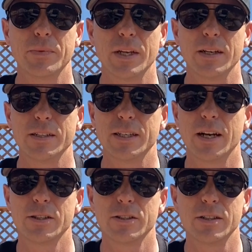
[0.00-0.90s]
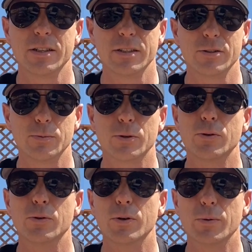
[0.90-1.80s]
And it's actually super
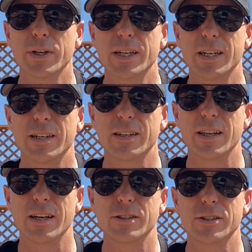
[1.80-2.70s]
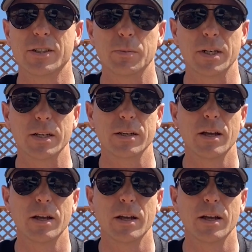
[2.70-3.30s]
cool, and we're gonna get into that in just a minute.